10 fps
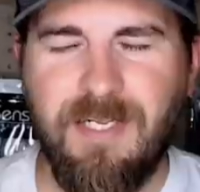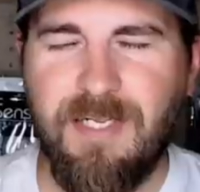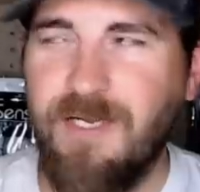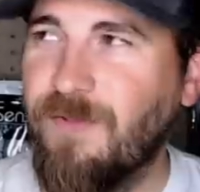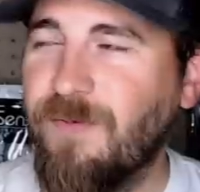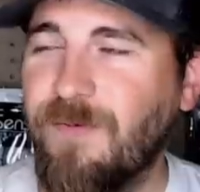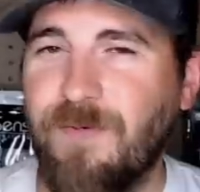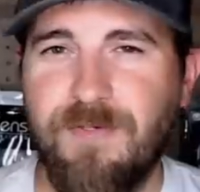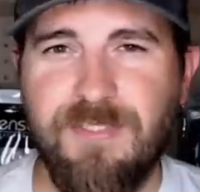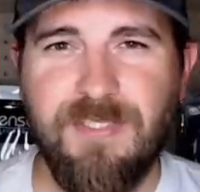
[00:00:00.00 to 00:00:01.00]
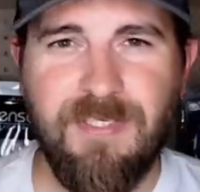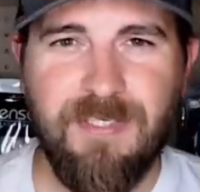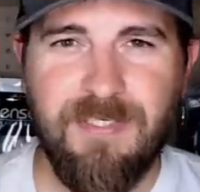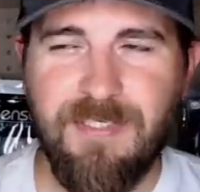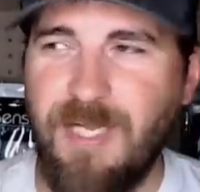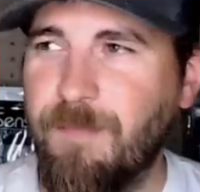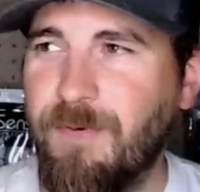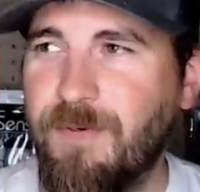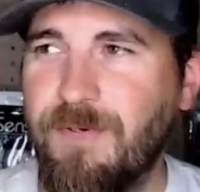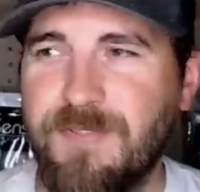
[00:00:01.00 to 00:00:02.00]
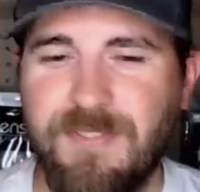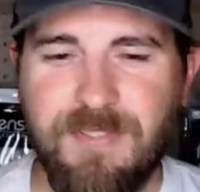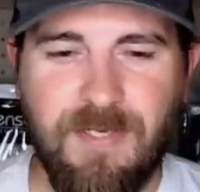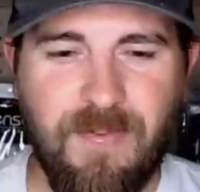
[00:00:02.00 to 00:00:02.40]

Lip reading: colors and numbers and all